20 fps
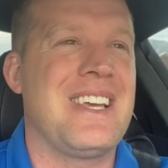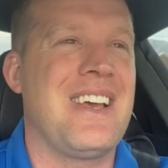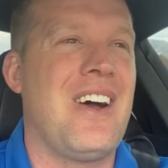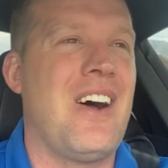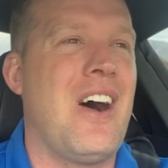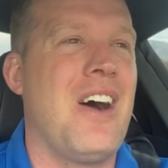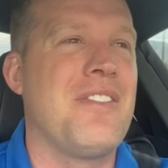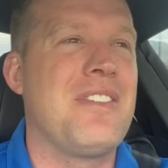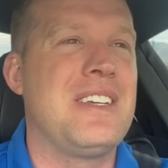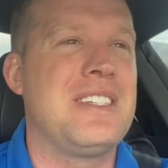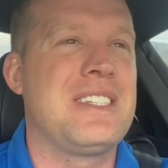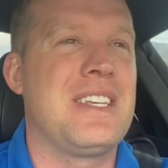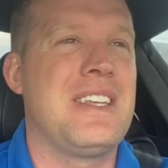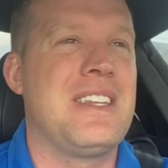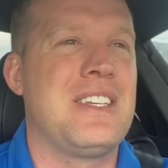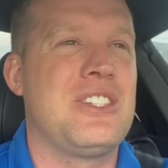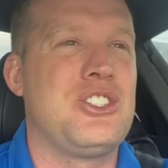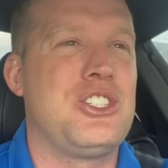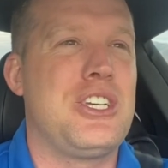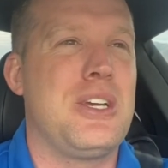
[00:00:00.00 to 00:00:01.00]
Uh, obviously,
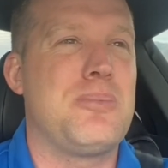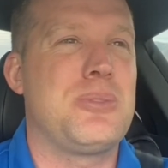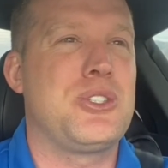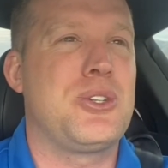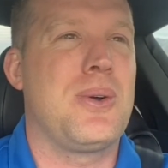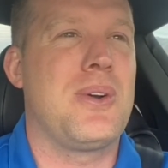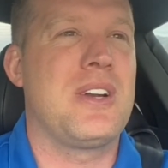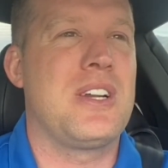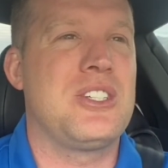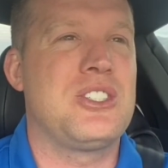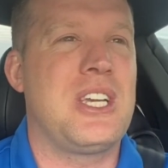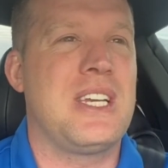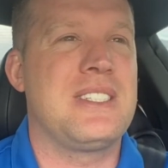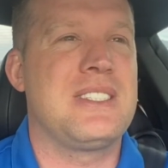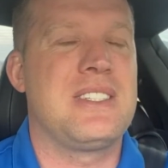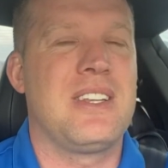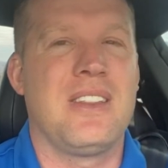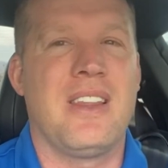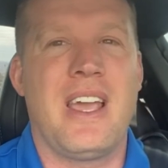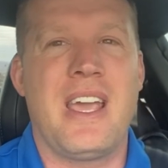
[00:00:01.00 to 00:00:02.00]
this chip shortage
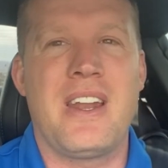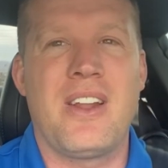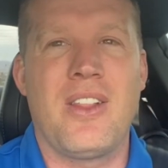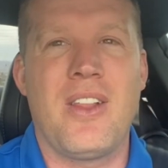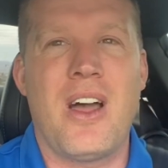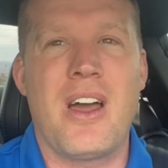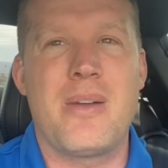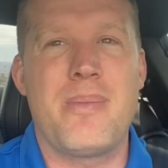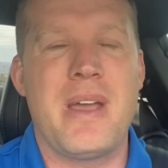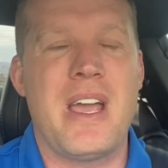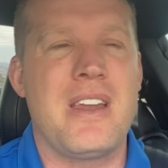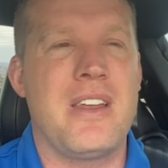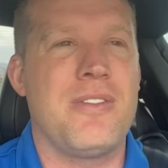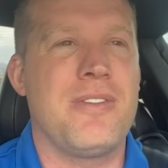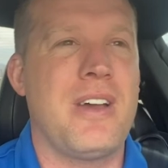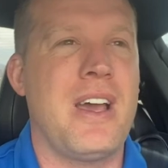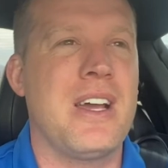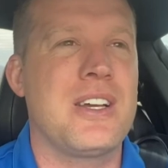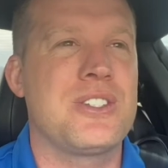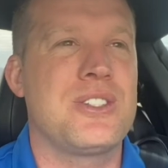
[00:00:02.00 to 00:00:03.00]
has delayed a lot of
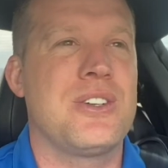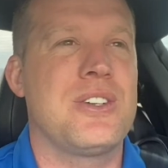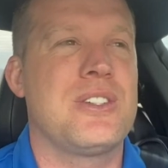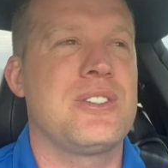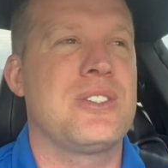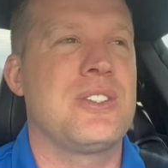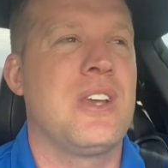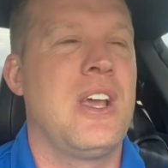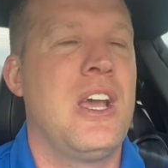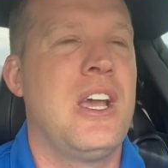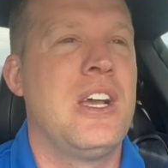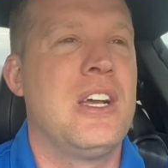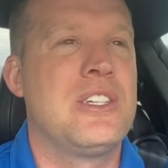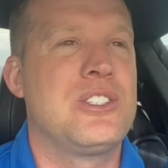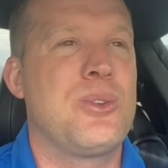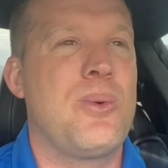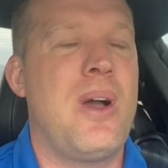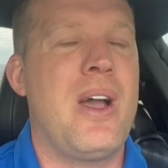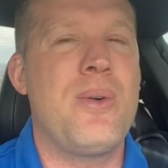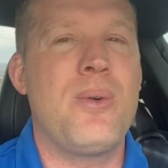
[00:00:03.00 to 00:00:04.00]
manufacturers,
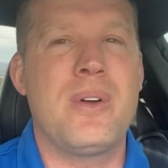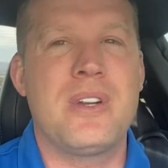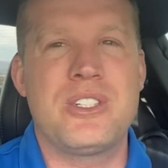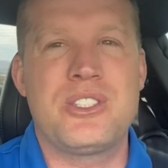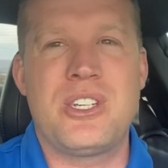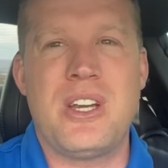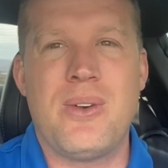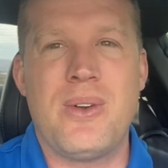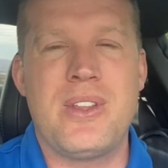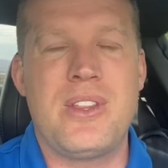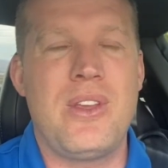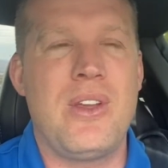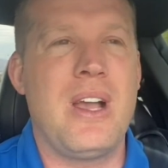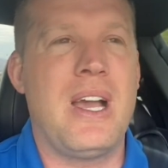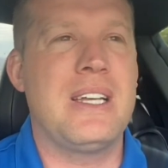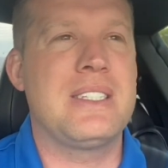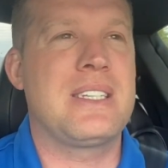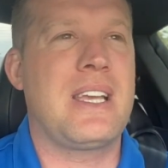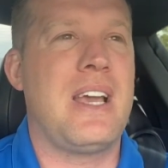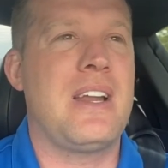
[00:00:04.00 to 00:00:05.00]
so I want to share with you
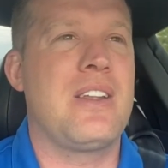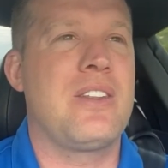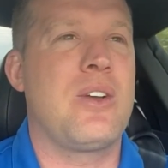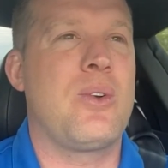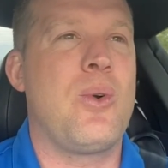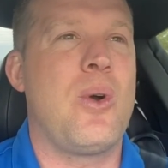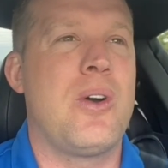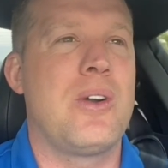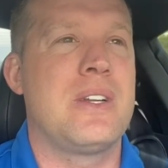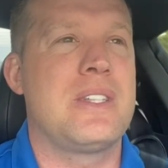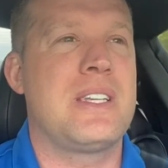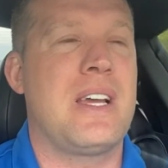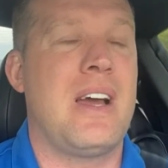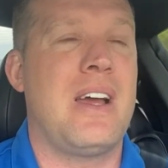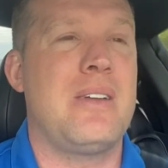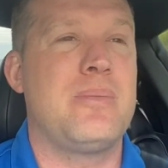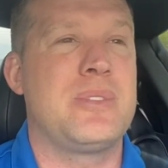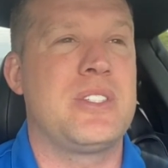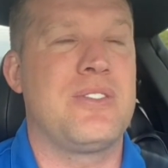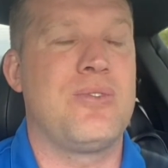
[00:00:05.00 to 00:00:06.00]
guys kind of the quoted
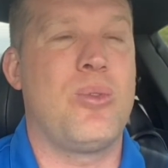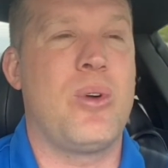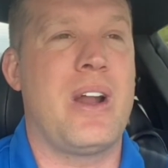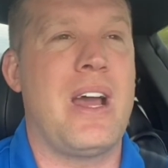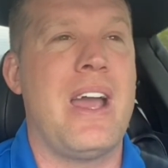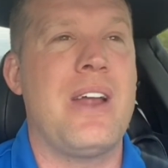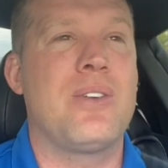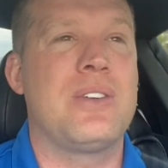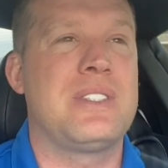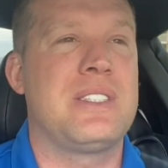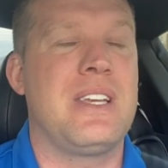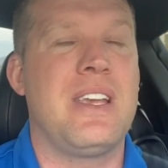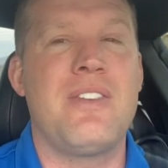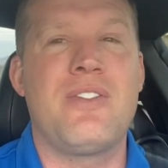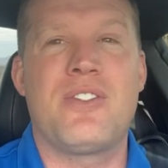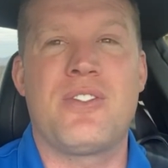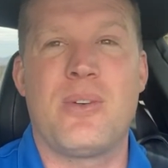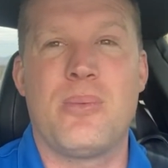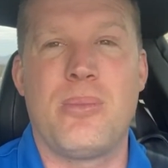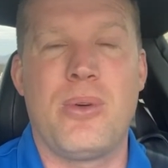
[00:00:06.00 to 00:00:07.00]
times of what I
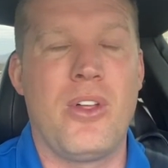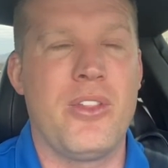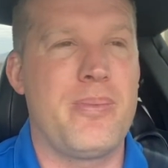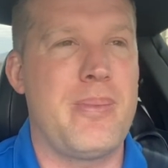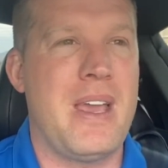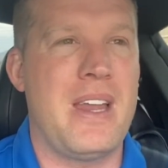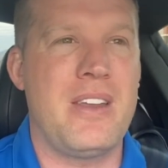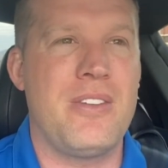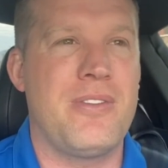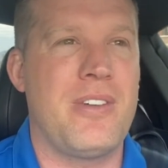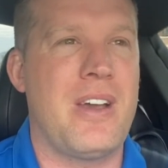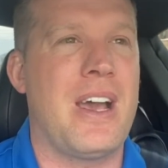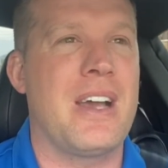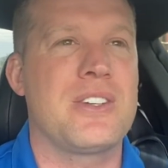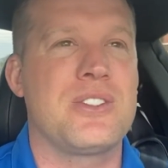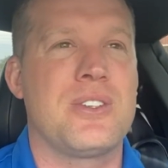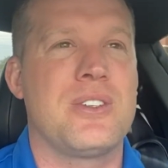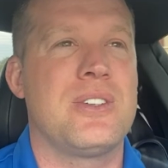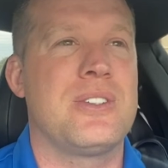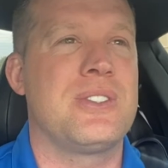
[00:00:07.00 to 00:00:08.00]
received from both
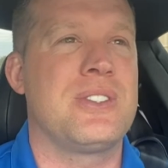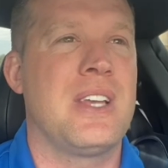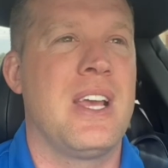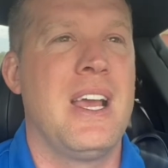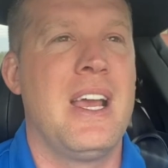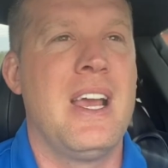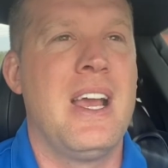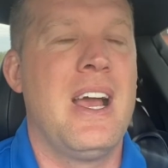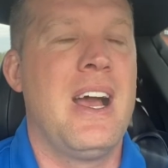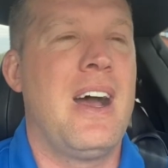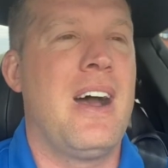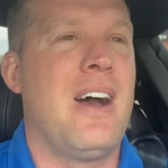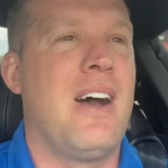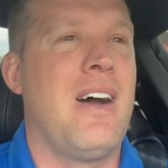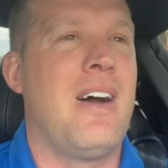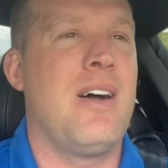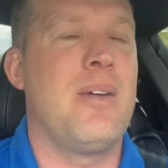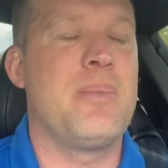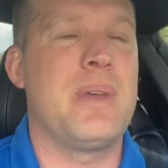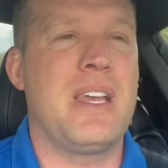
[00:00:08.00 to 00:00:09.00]
manufacturers
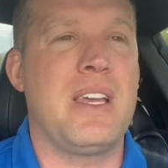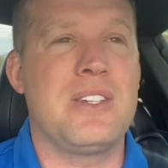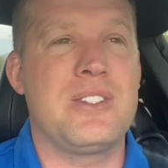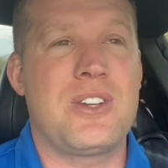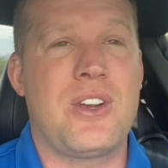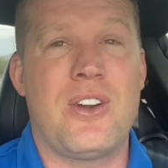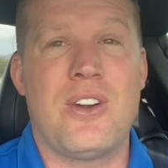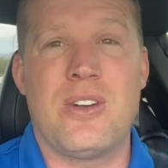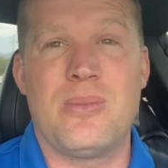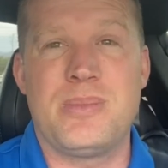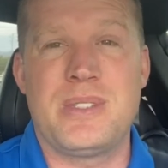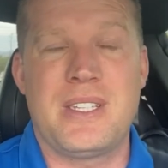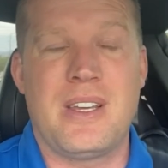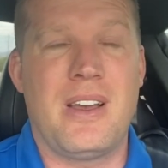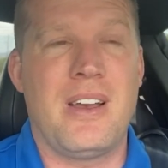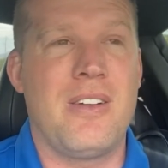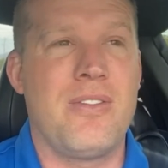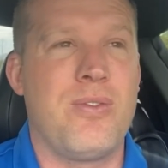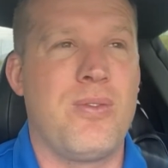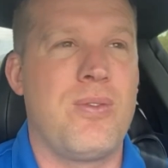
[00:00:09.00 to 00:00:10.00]
um, in terms
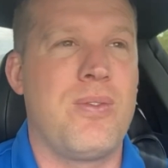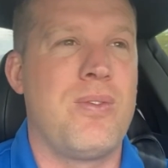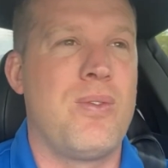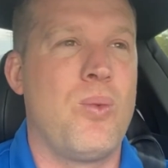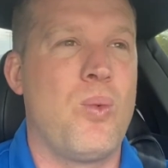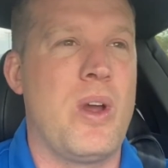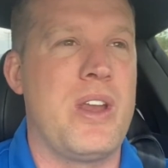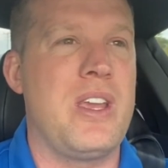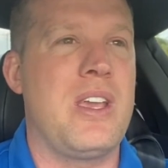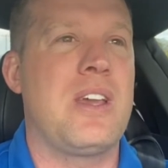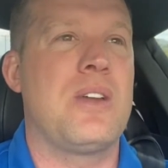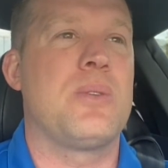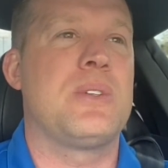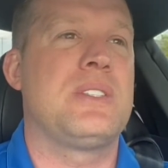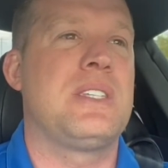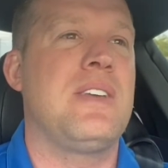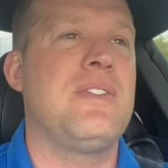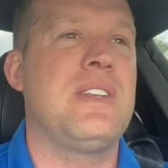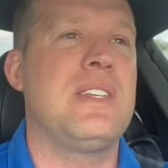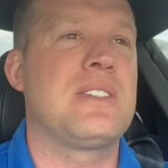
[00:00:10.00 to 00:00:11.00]
of when you can
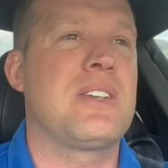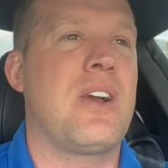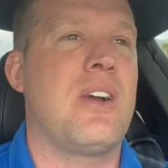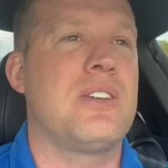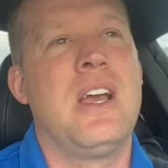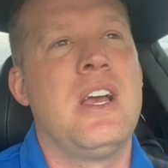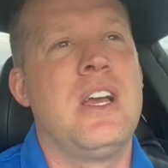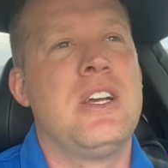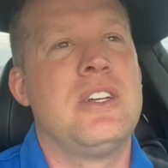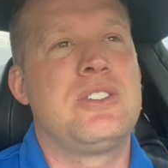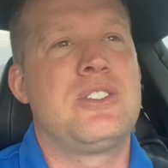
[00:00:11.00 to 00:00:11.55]
receive these cars.